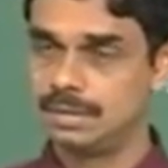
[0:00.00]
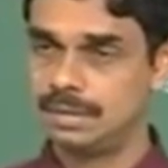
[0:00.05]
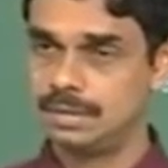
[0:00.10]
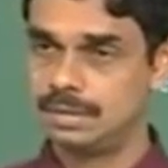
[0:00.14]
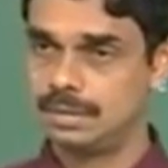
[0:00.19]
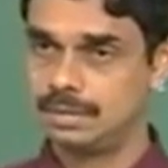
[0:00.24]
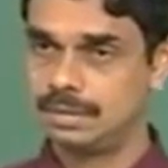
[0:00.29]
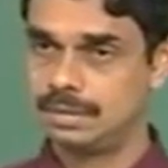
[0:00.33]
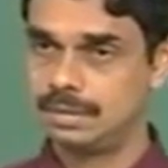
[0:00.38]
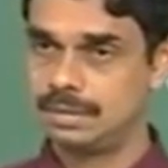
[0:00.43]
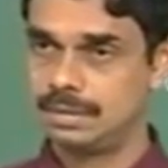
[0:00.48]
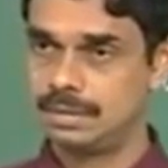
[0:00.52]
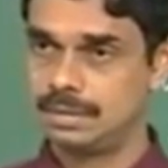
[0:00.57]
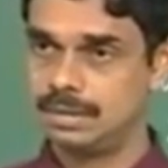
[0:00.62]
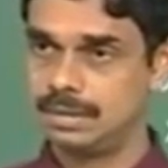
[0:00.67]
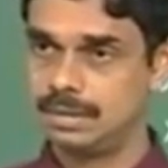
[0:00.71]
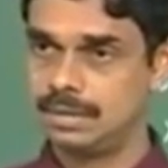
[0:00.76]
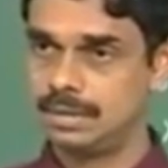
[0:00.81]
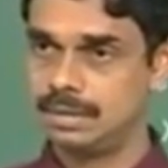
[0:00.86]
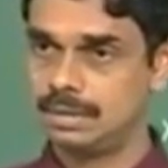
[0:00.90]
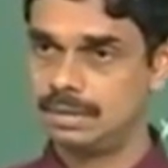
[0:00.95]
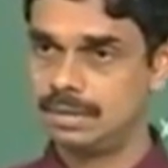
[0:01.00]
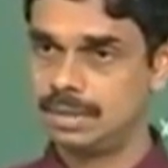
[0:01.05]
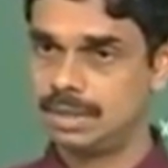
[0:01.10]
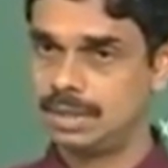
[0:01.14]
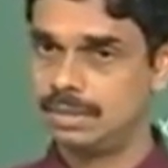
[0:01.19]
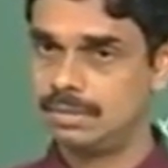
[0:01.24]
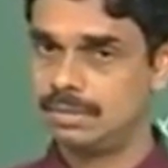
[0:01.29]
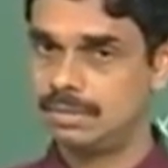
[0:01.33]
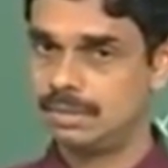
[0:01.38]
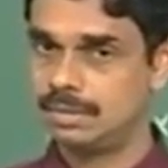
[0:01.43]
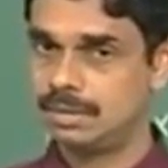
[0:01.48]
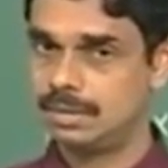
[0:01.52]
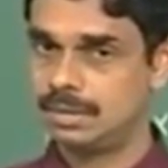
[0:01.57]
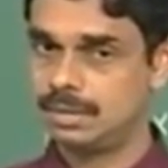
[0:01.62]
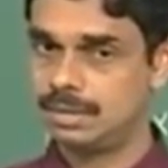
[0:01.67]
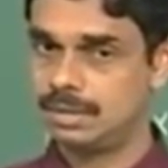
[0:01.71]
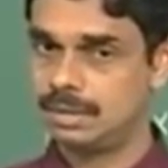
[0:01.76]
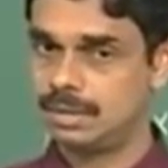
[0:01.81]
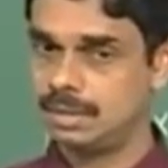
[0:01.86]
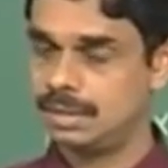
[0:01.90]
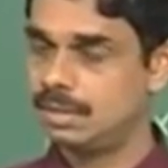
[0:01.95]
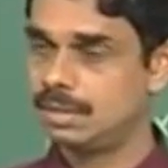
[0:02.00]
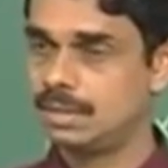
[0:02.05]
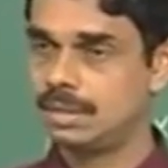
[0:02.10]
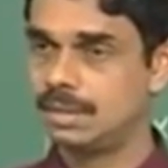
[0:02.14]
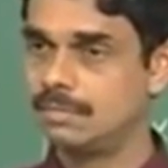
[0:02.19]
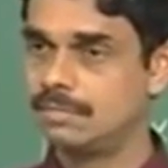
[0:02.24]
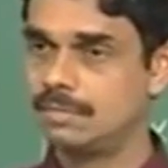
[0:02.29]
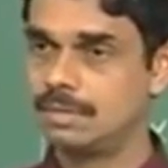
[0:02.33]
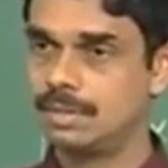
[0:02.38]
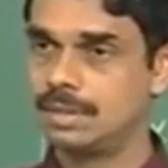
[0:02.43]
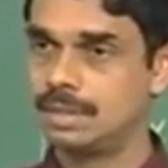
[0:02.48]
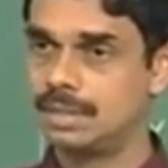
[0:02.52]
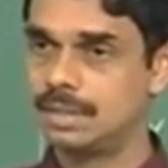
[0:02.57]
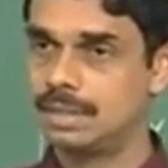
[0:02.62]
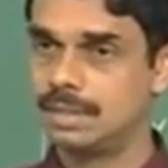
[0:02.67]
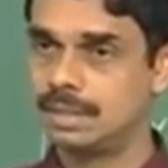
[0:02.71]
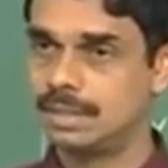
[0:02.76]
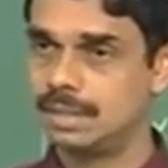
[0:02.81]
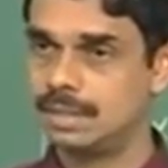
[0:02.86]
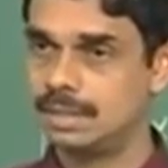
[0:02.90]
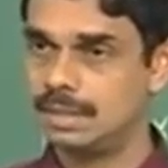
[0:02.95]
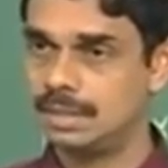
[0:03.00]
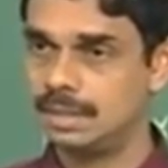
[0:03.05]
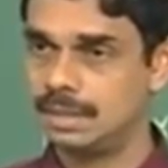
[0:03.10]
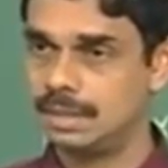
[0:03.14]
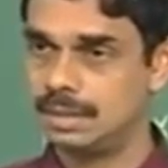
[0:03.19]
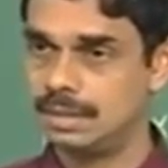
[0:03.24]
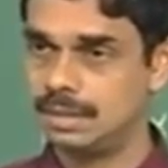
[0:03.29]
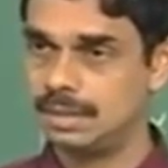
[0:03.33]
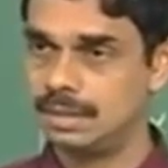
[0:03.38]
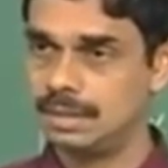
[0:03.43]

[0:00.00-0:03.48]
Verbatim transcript: Uh, it will it will converge unconditionally.